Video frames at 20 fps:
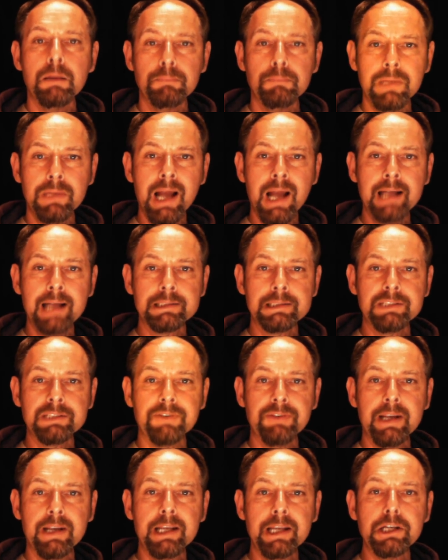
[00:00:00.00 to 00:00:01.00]
plans for
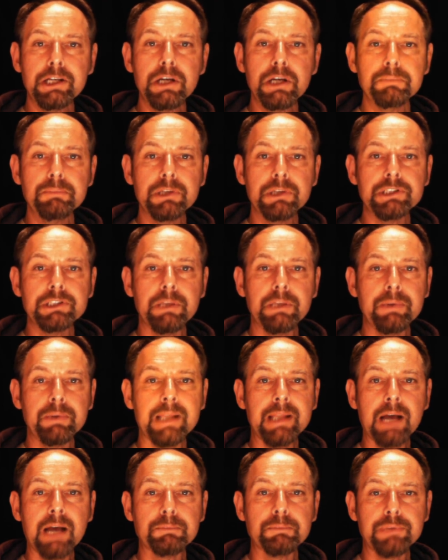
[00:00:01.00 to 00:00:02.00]
EU budget
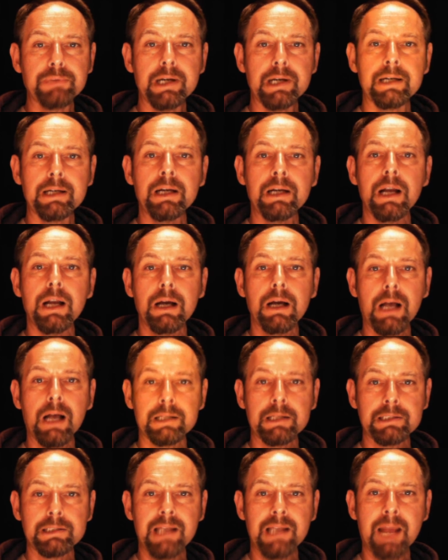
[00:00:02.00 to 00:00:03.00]
without Britain a
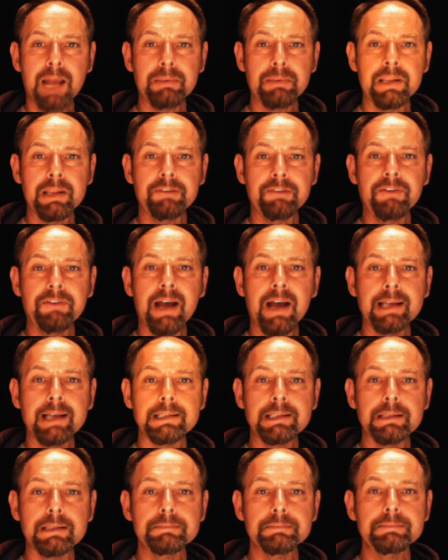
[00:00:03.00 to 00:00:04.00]
slap in the
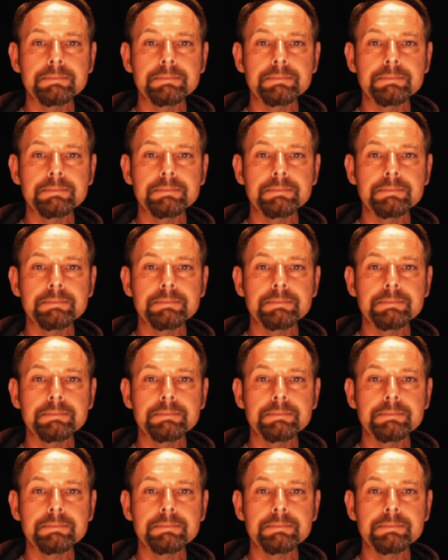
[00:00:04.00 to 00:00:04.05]
face,